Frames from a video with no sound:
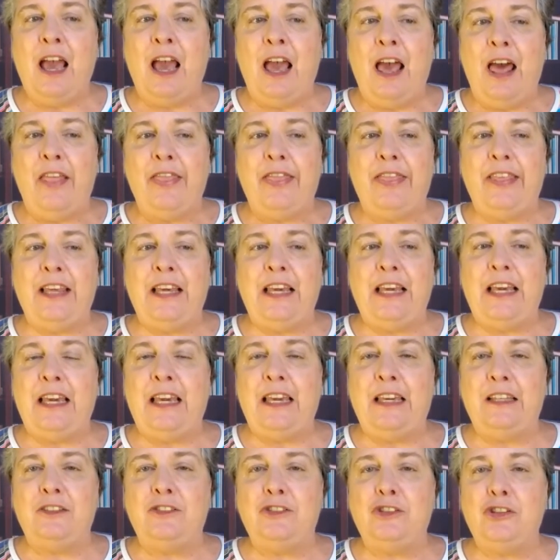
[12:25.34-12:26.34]

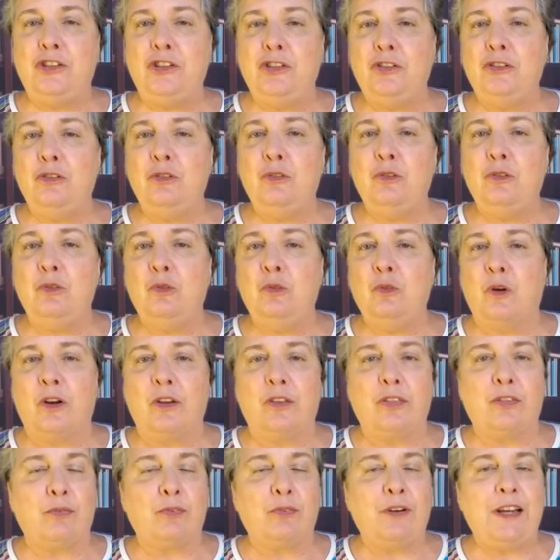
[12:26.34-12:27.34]
the 2 or
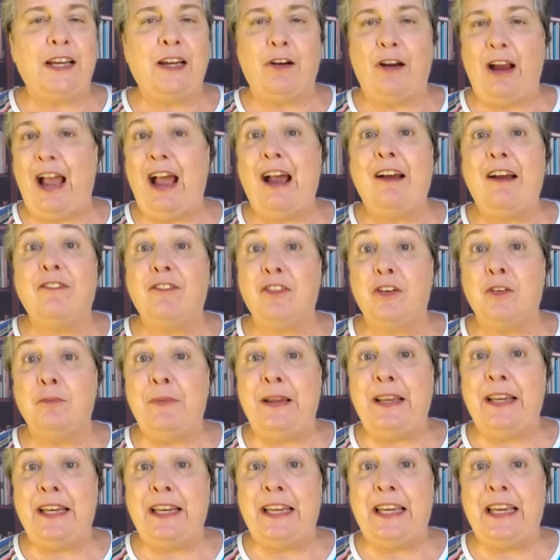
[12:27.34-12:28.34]
3 or however
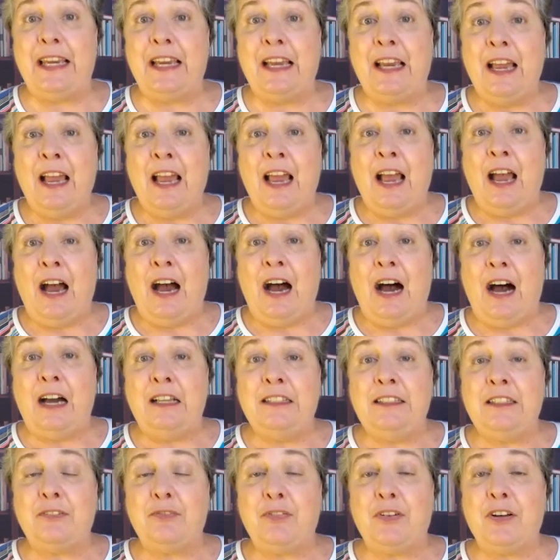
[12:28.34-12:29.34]
many
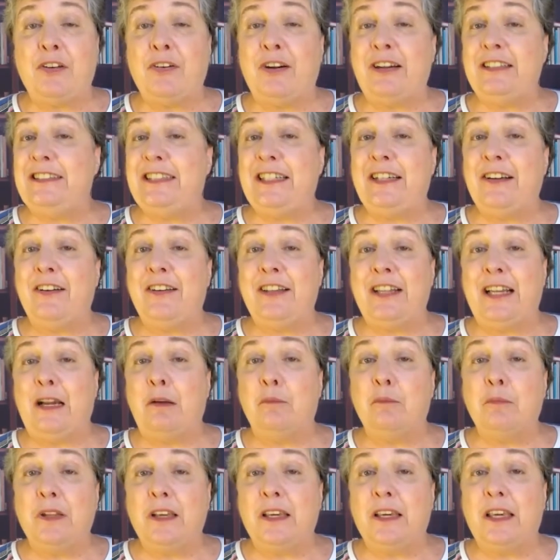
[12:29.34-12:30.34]
different criteria that
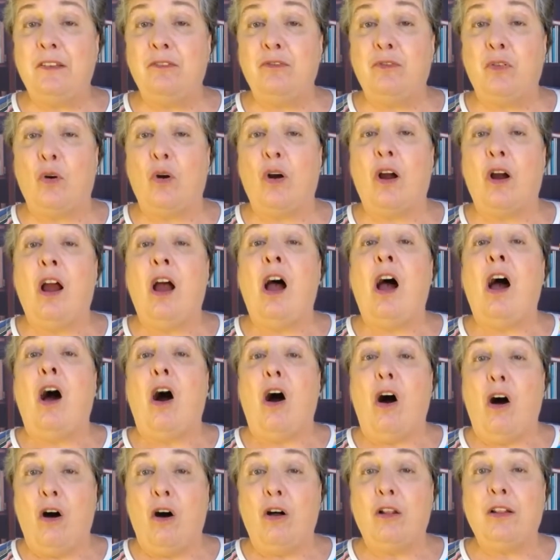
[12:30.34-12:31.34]
I'm looking for
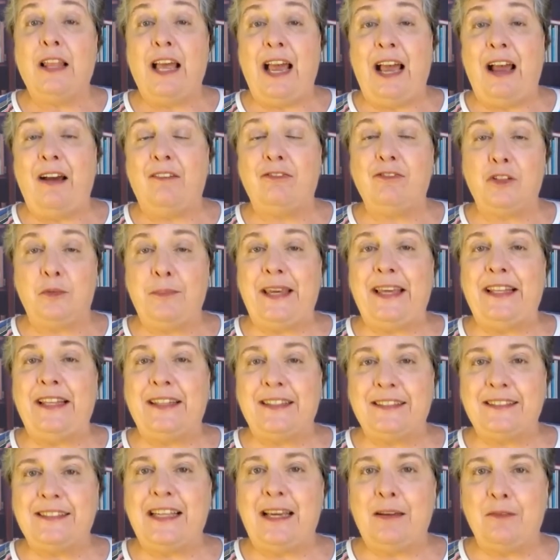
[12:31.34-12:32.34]
all have to be in
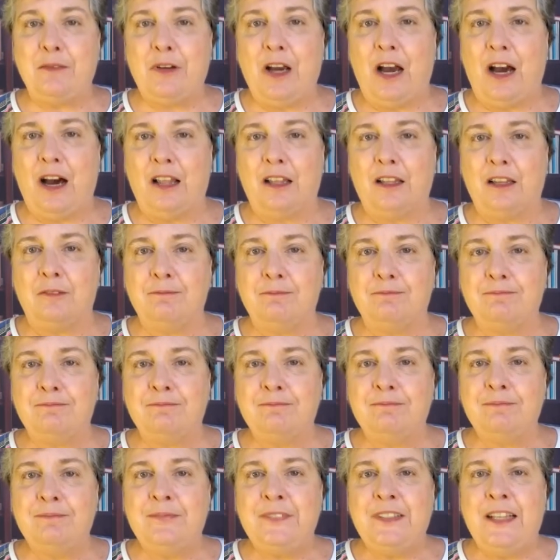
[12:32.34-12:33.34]
the same column.
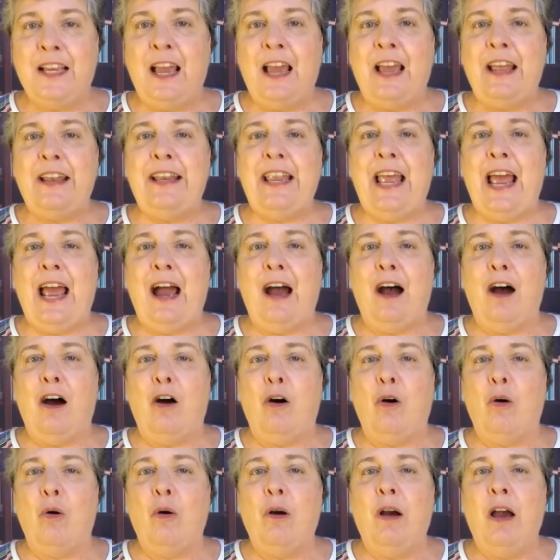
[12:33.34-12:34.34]

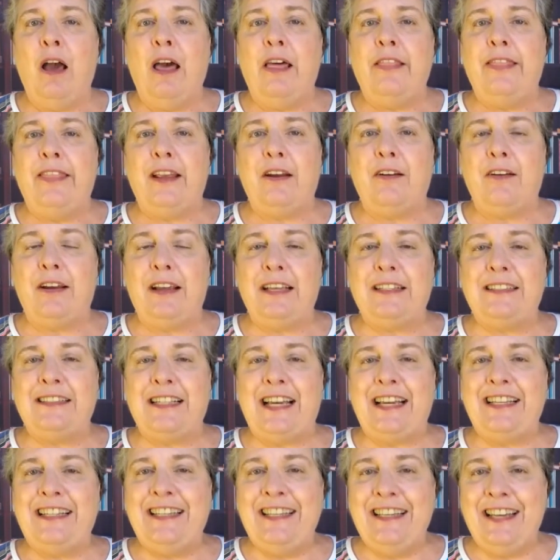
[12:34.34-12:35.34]
Now, there is
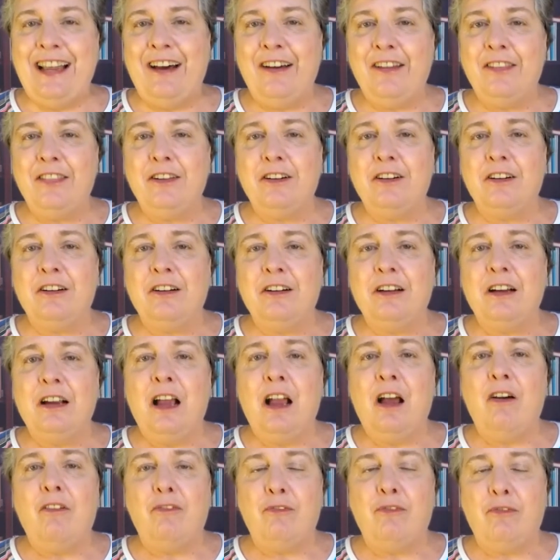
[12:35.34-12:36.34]
another
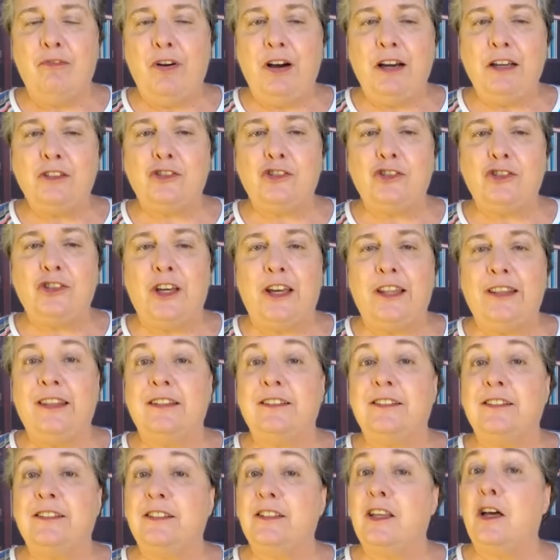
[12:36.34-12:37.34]
function, the
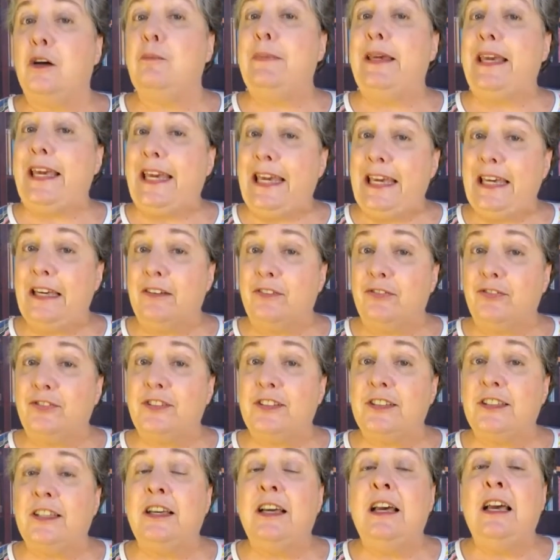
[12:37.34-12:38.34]

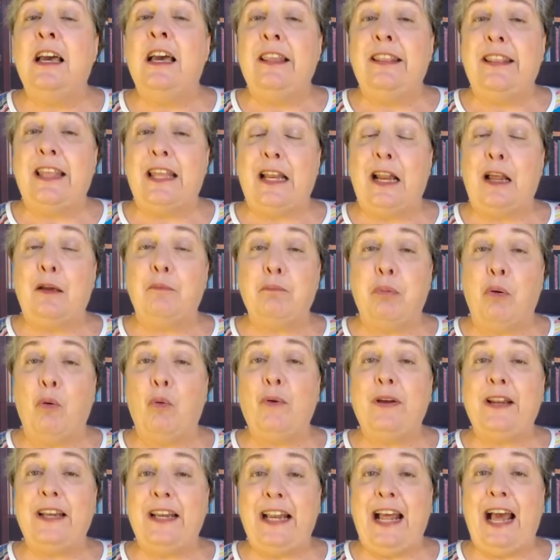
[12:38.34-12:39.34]
SUMIFS, that I
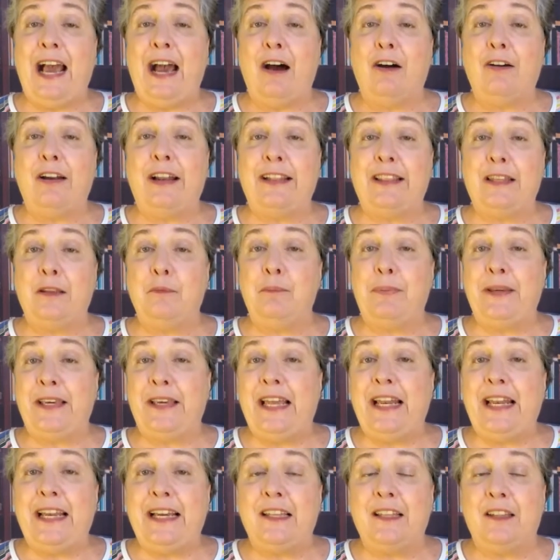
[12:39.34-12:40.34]
pointed out at the
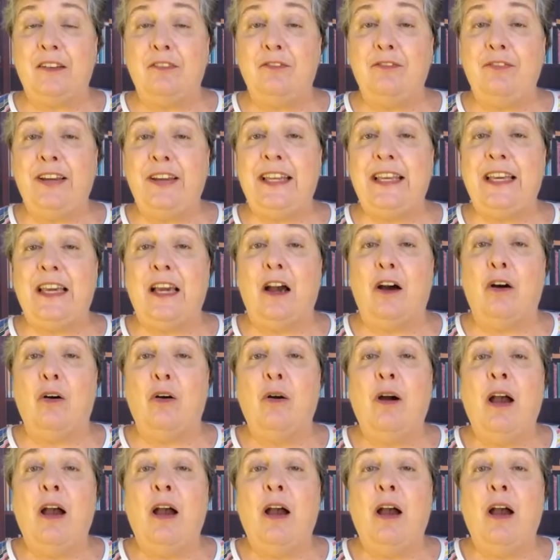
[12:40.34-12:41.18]
beginning of the video